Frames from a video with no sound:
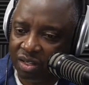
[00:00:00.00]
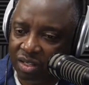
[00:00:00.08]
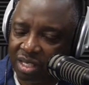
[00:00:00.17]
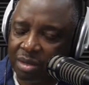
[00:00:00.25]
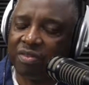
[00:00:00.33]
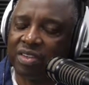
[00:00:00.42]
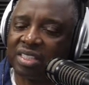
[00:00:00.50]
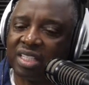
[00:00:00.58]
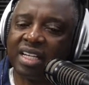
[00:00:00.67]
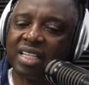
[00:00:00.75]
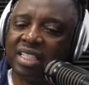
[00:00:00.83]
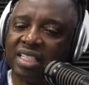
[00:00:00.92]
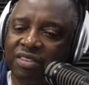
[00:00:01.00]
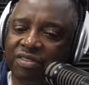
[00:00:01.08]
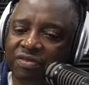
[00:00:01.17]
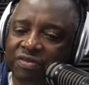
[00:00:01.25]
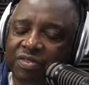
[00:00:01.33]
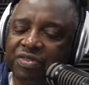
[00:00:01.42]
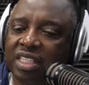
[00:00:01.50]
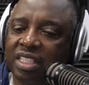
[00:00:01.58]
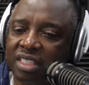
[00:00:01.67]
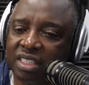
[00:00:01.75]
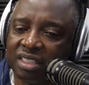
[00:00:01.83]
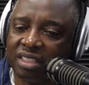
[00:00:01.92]
Some of us lucky to get 50
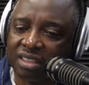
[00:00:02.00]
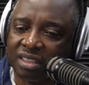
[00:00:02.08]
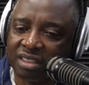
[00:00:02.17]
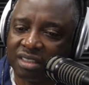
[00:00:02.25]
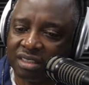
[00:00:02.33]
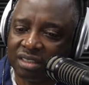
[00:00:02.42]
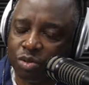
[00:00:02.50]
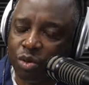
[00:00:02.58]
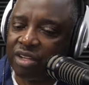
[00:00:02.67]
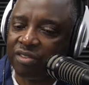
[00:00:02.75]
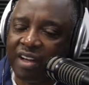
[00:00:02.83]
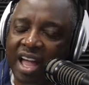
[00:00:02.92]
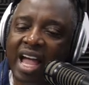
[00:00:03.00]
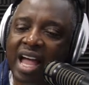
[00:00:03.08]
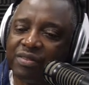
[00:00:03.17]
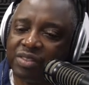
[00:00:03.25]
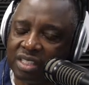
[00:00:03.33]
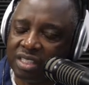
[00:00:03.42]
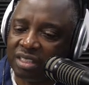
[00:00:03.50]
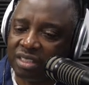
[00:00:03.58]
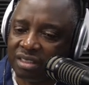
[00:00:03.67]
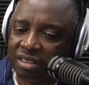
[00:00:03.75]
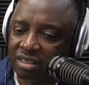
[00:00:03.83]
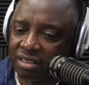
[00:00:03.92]
years, 25
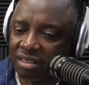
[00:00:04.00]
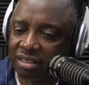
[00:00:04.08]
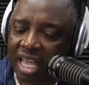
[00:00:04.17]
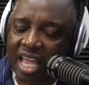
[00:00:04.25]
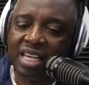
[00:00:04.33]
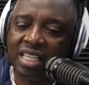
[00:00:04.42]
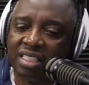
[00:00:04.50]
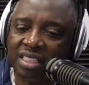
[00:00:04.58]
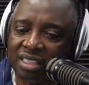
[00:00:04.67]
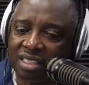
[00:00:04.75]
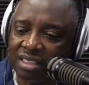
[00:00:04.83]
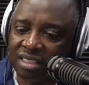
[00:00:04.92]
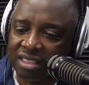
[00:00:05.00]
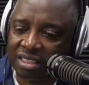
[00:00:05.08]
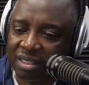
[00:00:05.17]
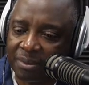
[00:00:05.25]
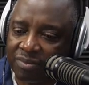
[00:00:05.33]
years, 80 years.